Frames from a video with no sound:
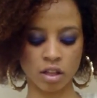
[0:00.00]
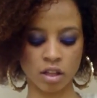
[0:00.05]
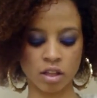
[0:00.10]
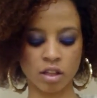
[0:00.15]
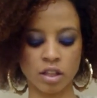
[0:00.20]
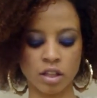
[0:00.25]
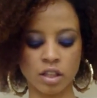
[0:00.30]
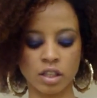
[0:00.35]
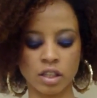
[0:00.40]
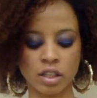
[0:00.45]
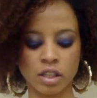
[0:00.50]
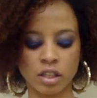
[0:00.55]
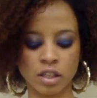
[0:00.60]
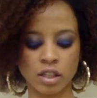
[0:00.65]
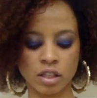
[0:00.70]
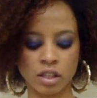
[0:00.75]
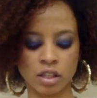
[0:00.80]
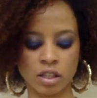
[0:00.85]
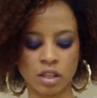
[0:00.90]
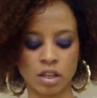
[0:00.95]
This
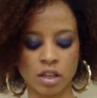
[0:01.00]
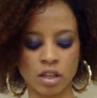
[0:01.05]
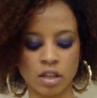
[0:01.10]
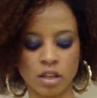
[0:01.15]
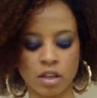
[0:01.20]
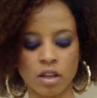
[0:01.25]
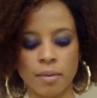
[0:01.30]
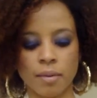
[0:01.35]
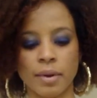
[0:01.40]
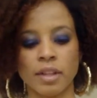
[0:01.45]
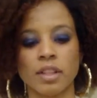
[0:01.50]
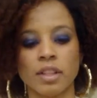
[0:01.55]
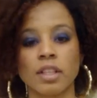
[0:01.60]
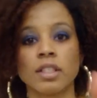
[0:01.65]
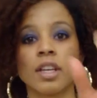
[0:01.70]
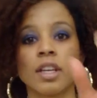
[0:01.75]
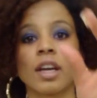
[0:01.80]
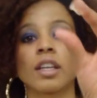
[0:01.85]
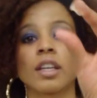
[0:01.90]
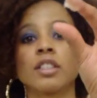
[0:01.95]
is about the
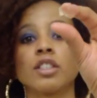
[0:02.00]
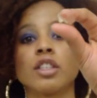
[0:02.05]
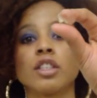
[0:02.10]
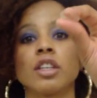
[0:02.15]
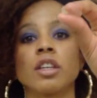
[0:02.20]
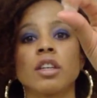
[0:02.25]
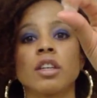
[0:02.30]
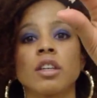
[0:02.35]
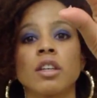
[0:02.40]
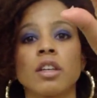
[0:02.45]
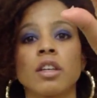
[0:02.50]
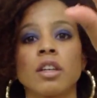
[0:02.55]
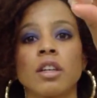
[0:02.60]
texture.